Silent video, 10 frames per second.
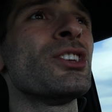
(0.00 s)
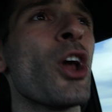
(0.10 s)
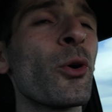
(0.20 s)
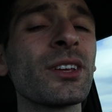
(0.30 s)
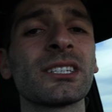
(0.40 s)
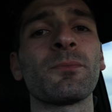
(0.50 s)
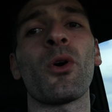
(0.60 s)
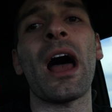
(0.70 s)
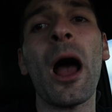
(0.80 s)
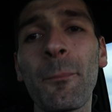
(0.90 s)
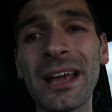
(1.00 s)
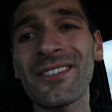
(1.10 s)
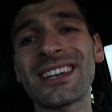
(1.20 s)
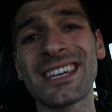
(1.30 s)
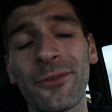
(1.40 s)
noticeable how big
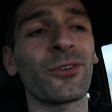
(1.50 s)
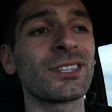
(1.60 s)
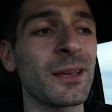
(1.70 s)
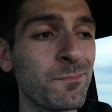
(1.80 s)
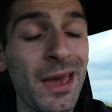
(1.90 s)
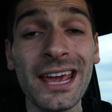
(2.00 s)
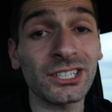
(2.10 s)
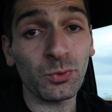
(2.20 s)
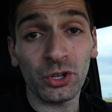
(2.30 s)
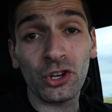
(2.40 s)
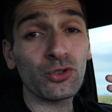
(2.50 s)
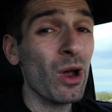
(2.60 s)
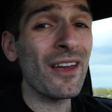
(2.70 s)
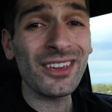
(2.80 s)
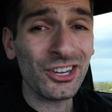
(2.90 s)
of a difference it makes. When you're
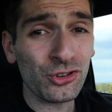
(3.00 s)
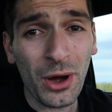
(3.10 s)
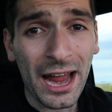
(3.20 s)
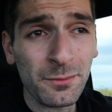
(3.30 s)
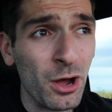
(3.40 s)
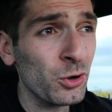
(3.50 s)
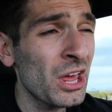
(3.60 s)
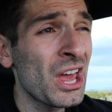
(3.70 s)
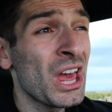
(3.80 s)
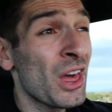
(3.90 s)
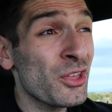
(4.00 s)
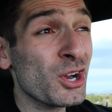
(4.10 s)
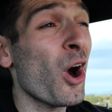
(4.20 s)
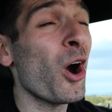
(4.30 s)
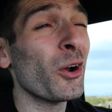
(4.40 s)
driving in track mode, the
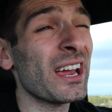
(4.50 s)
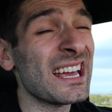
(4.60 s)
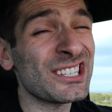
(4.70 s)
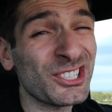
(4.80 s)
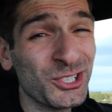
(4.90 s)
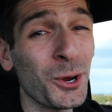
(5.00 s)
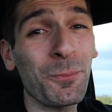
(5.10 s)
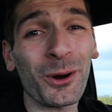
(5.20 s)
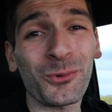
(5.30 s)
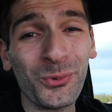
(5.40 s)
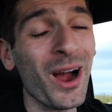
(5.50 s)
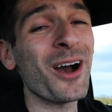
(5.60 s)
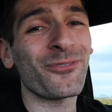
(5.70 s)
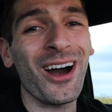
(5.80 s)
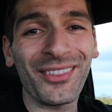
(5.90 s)
car is super
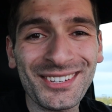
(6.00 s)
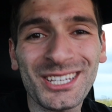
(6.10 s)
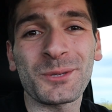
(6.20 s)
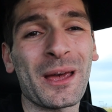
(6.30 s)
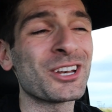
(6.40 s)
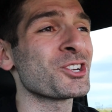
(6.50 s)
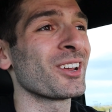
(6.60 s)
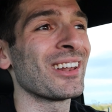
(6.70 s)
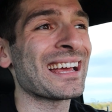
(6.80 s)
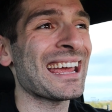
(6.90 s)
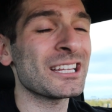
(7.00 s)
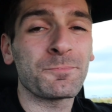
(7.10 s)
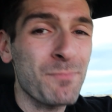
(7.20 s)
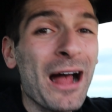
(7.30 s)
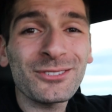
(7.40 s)
rough on the suspension. Like, it's
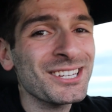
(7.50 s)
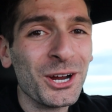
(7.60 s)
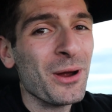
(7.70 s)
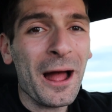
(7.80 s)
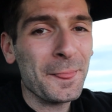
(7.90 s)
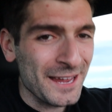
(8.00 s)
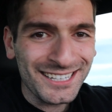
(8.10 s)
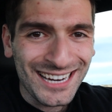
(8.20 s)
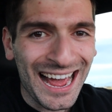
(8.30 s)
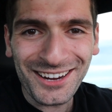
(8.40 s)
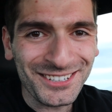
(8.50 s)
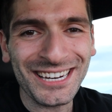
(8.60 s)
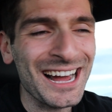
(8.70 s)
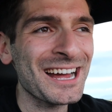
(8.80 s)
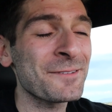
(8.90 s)
bouncing around the entire
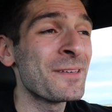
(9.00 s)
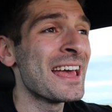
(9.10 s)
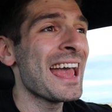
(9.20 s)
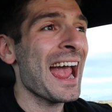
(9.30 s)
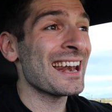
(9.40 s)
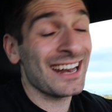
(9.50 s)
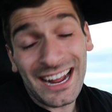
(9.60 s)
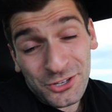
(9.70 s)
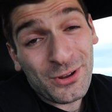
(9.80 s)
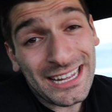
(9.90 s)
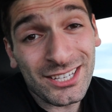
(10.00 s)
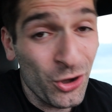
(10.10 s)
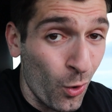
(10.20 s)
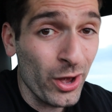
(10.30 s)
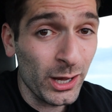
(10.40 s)
time, and it actually gets
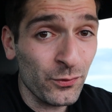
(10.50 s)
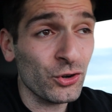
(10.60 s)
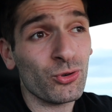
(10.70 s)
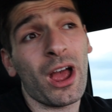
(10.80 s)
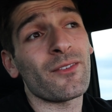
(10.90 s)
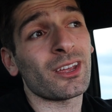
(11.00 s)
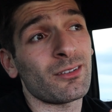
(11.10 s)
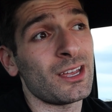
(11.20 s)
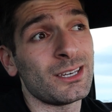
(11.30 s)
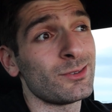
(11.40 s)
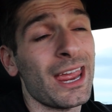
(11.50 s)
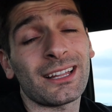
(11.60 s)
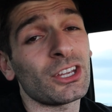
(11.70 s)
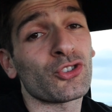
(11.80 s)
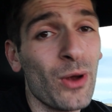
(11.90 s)
annoying if you're driving in
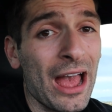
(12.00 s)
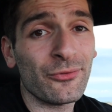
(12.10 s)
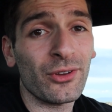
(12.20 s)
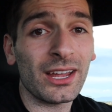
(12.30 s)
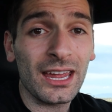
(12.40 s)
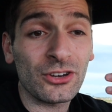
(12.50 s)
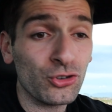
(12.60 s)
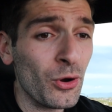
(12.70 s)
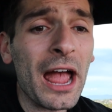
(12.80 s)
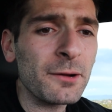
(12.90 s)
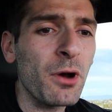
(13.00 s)
daily traffic in track